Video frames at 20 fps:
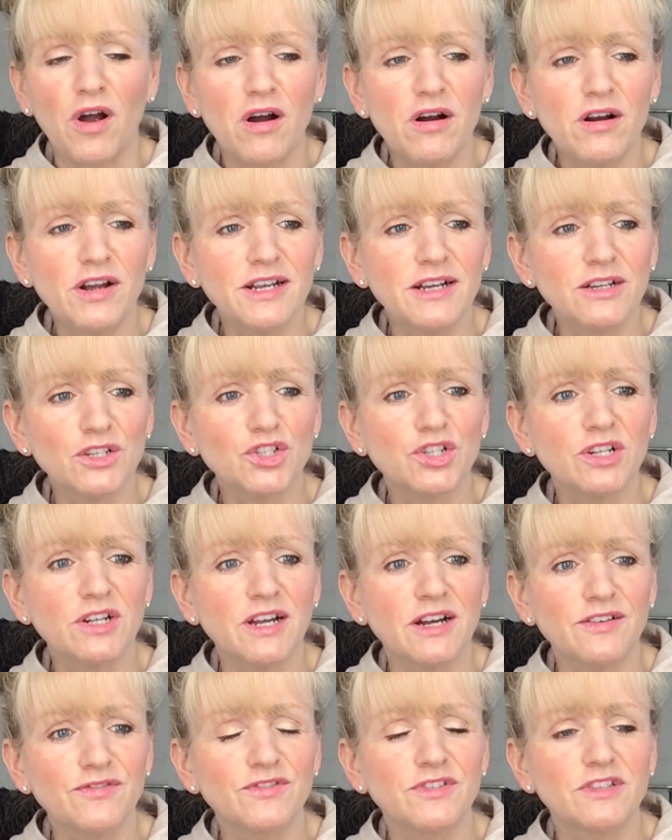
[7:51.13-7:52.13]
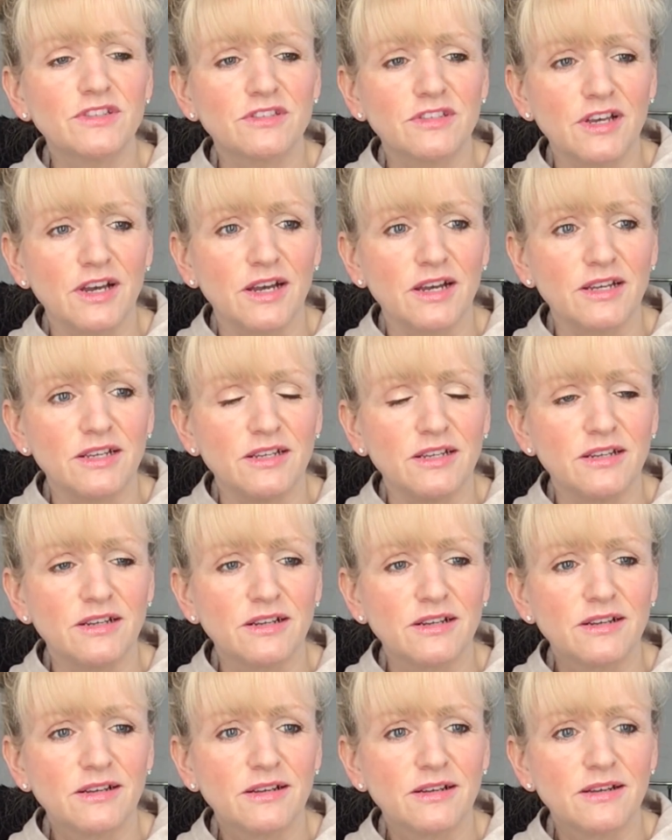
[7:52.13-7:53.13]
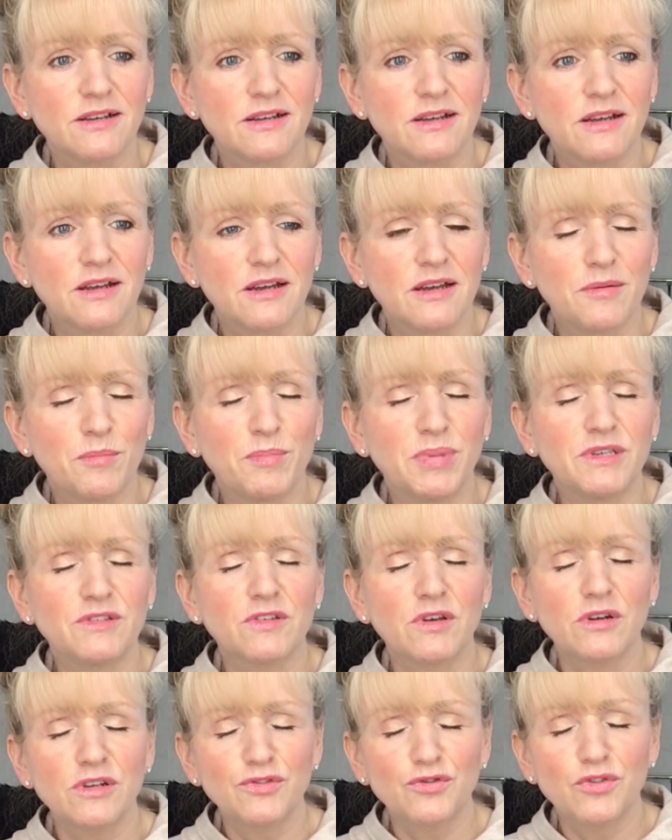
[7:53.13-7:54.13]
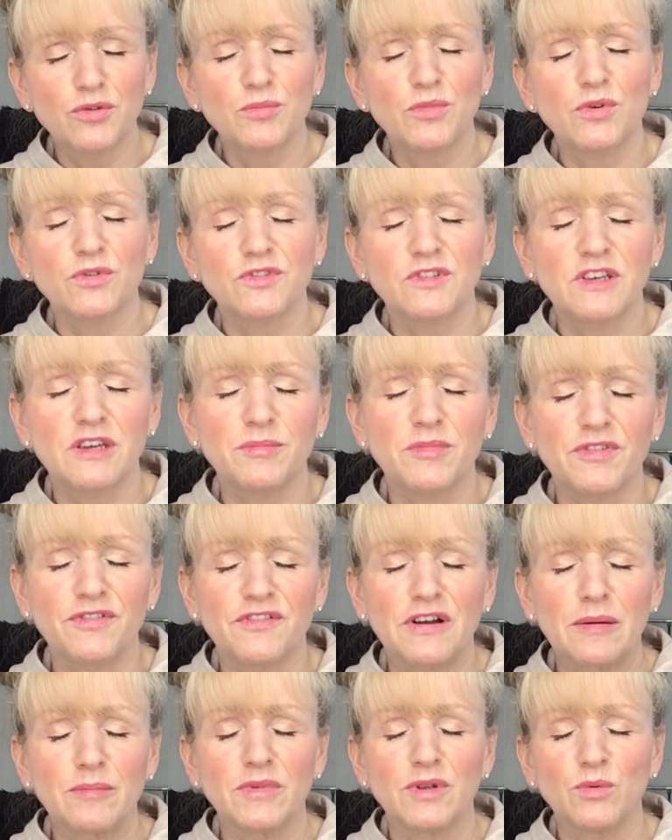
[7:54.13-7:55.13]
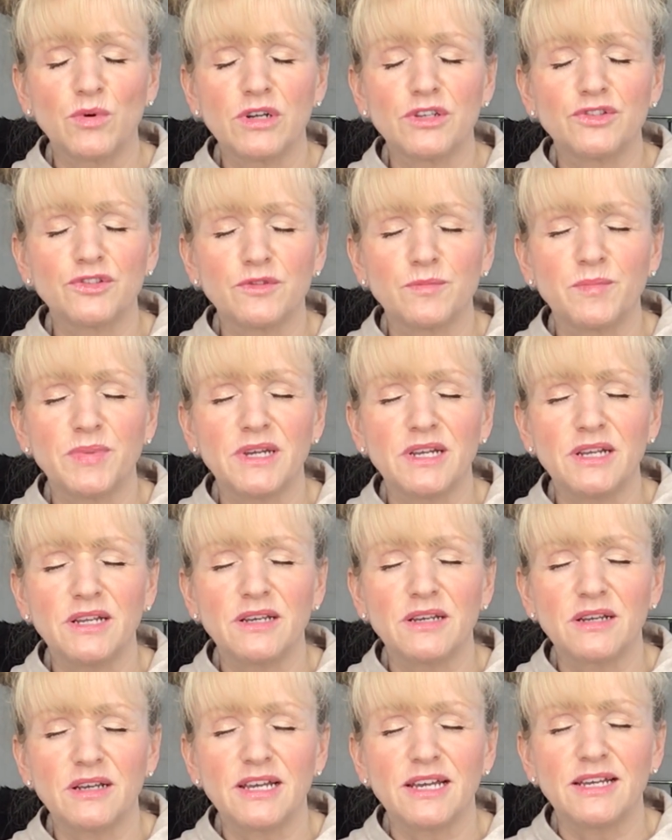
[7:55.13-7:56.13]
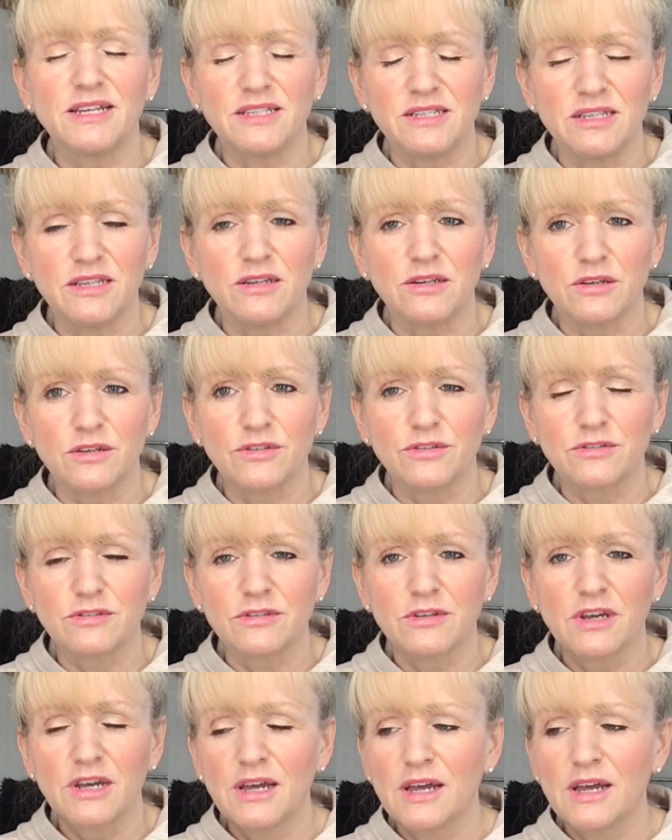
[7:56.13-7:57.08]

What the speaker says: I actually have to say, besides from not seeing my family, which has been hideous,